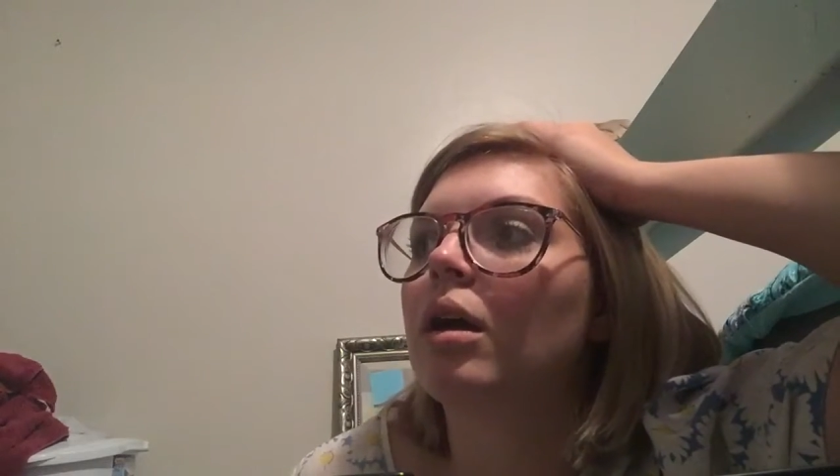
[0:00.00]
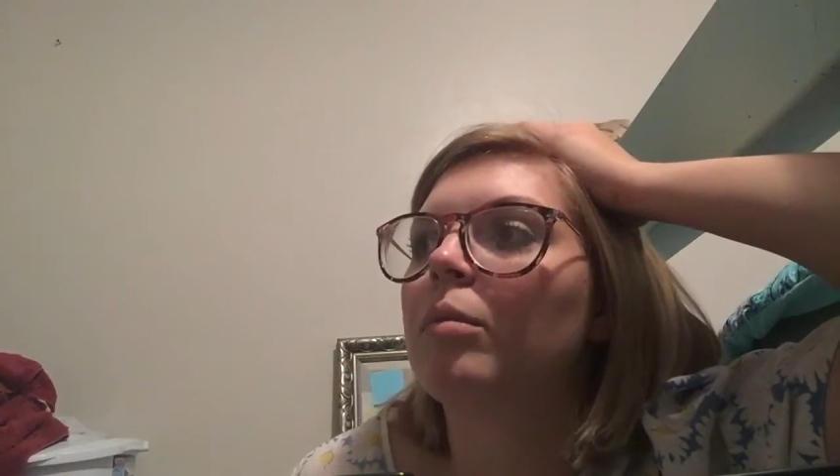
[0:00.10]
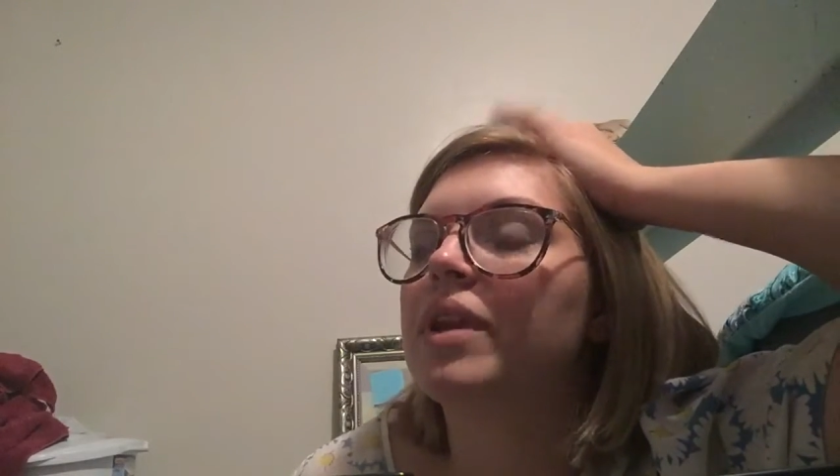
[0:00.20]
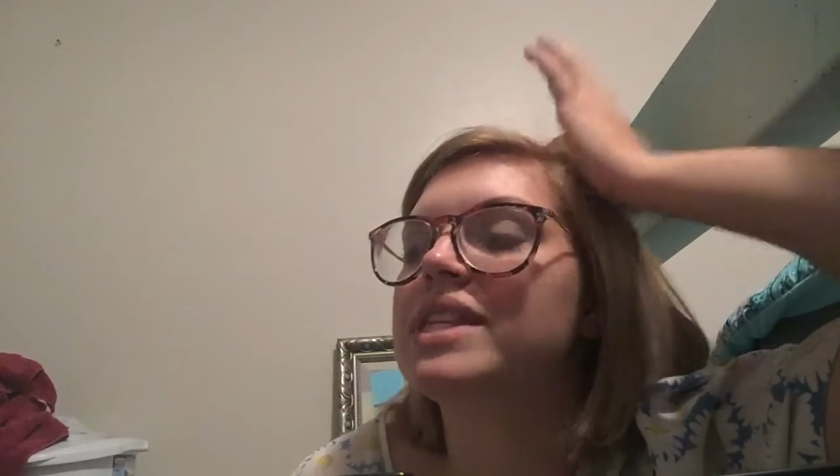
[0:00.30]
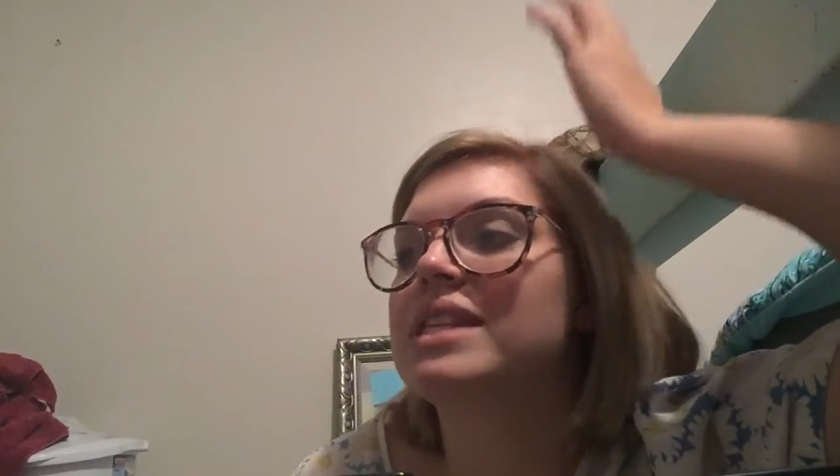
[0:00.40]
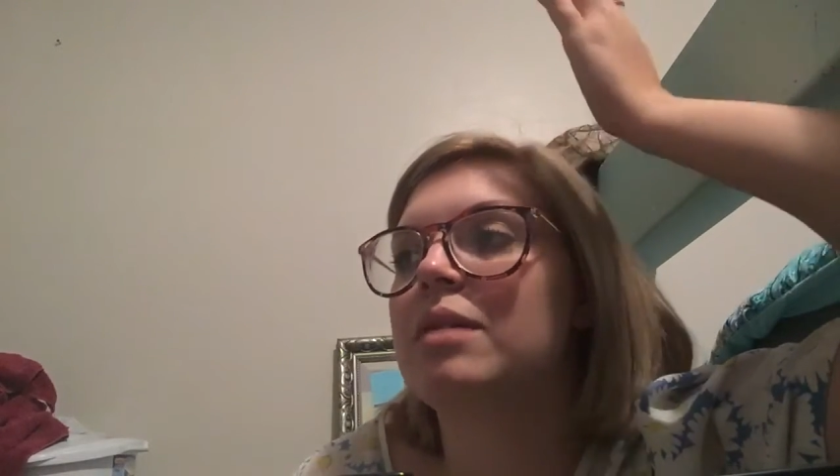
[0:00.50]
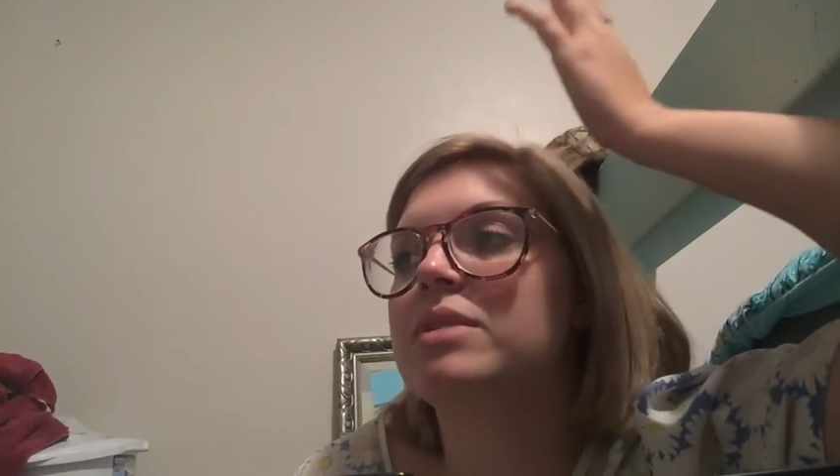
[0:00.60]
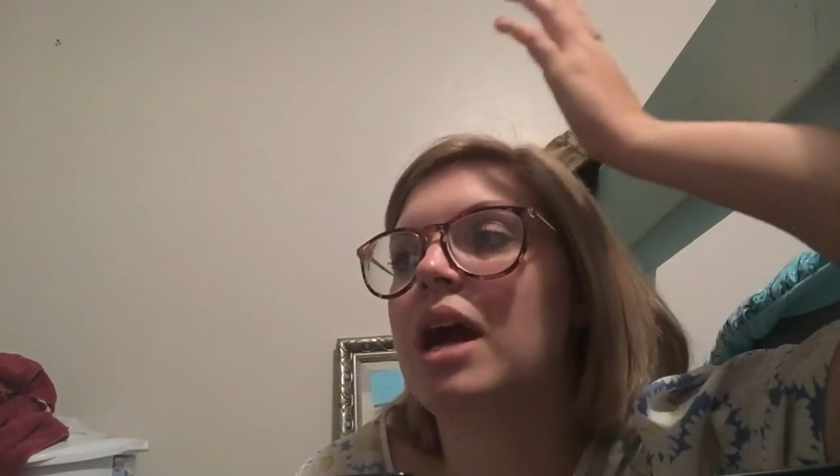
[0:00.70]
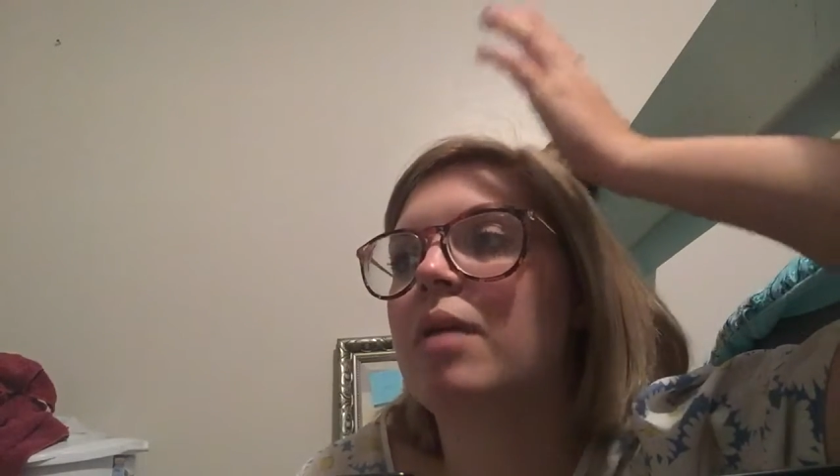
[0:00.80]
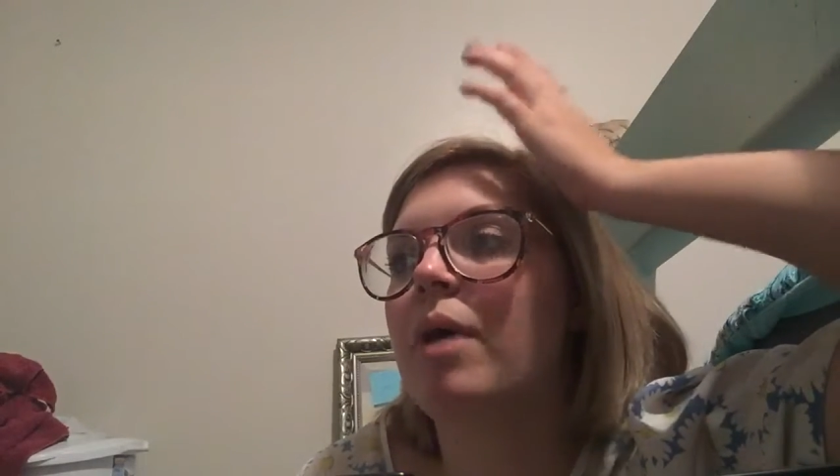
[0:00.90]
But at the same
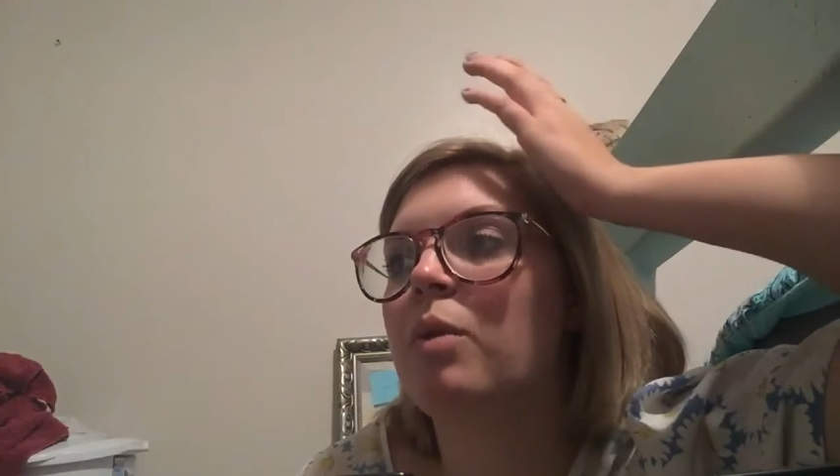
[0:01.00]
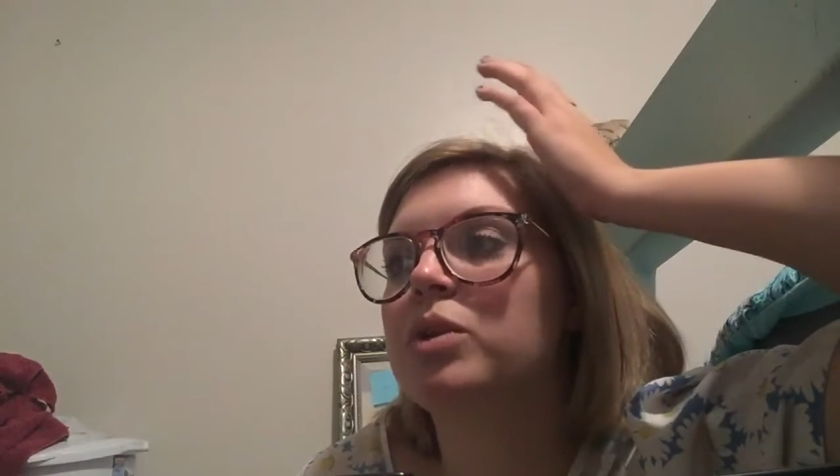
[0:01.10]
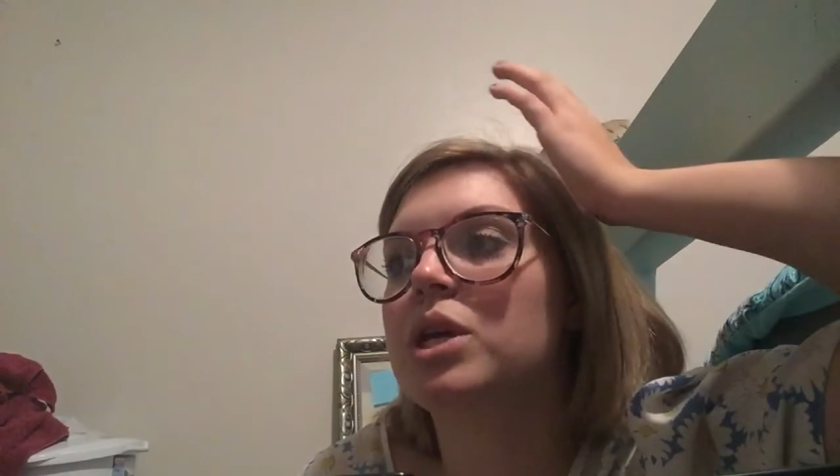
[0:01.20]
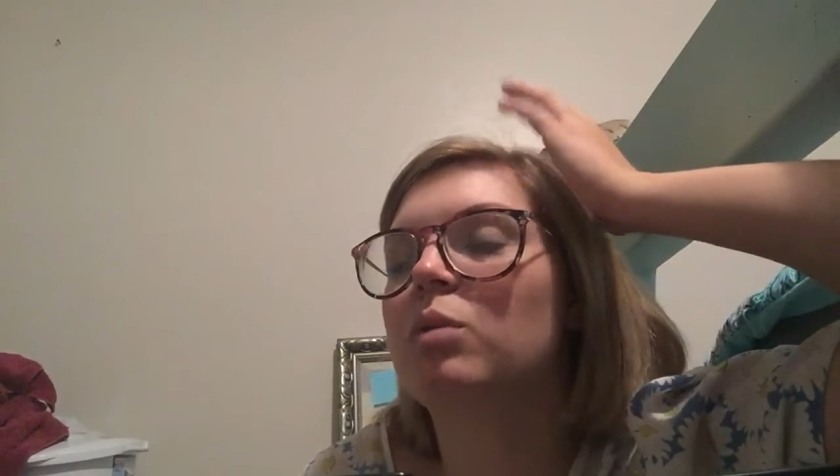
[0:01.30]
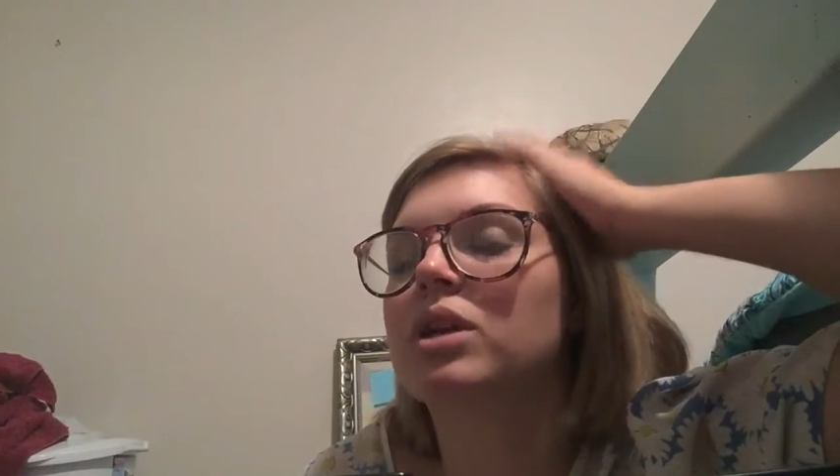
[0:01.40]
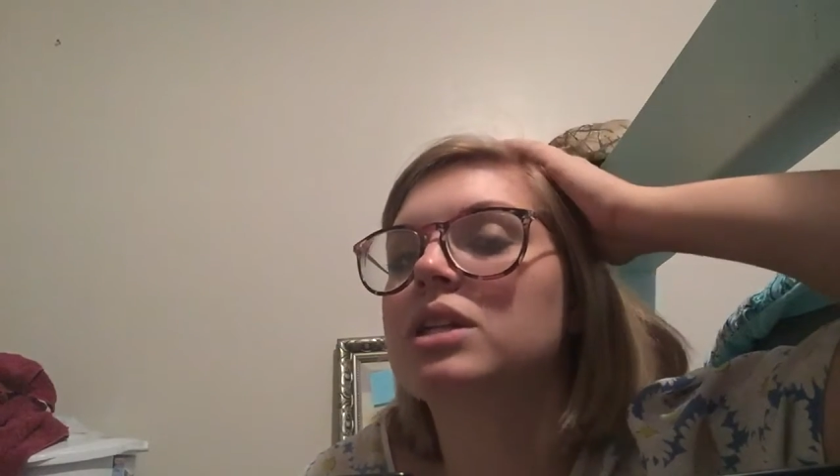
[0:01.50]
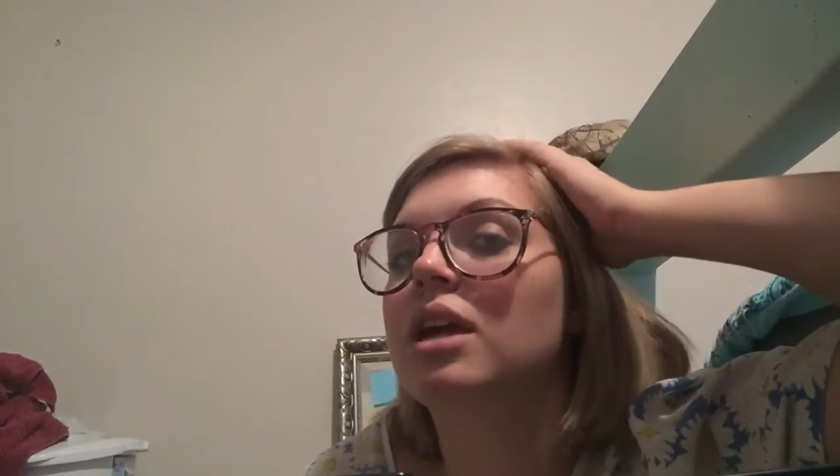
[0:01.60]
time, I did want